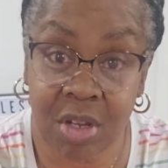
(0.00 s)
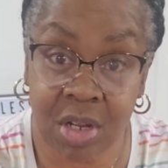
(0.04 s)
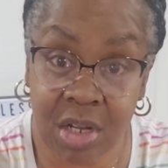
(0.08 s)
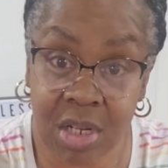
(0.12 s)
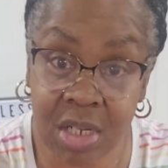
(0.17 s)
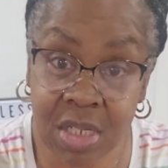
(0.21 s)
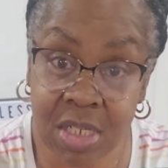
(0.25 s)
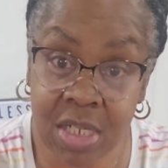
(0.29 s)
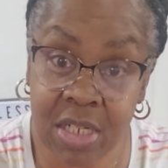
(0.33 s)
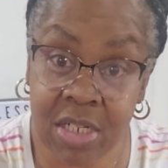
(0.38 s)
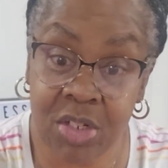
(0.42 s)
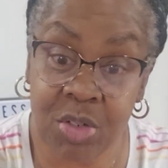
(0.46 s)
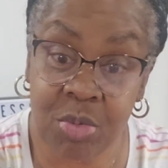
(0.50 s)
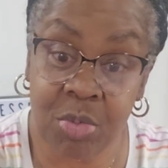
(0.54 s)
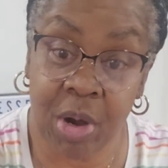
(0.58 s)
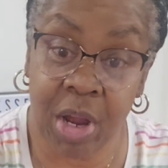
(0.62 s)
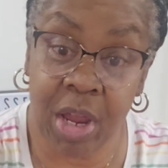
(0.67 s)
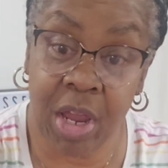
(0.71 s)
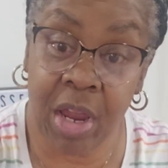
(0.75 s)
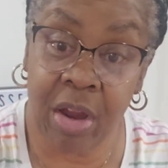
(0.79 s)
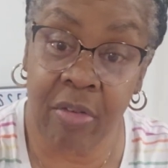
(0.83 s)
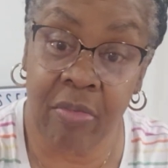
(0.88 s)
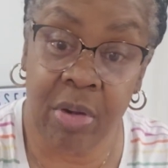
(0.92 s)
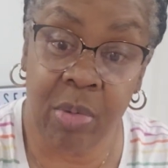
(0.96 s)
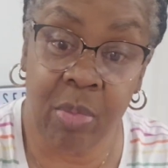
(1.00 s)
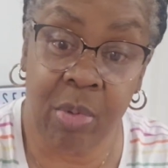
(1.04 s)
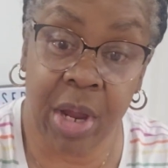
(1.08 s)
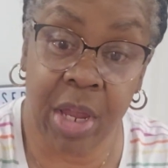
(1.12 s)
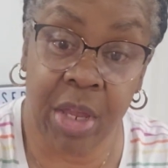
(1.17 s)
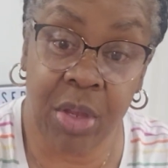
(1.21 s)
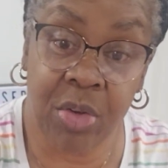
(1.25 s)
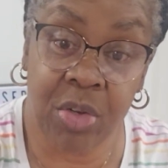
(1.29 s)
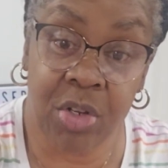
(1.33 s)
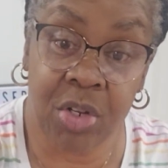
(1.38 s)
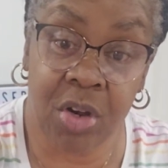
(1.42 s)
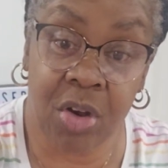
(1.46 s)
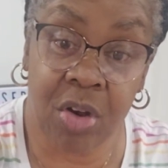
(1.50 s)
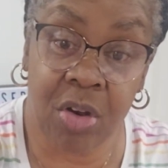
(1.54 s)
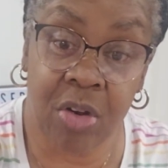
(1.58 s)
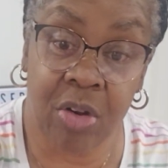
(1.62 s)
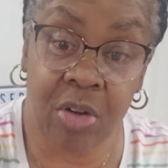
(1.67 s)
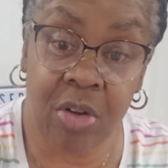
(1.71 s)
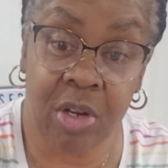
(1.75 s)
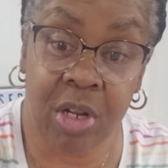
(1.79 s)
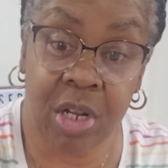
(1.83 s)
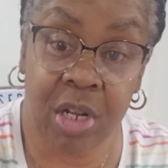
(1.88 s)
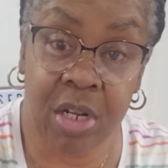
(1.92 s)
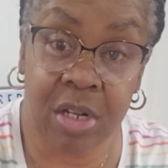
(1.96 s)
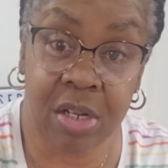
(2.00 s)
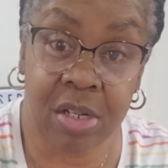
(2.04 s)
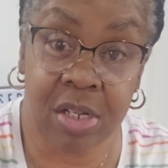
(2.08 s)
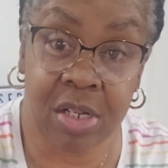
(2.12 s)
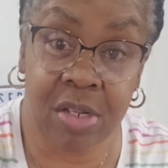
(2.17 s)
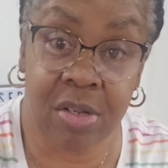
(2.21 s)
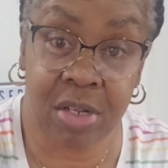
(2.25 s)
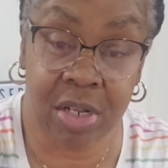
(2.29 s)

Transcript: Because every way you turn, there's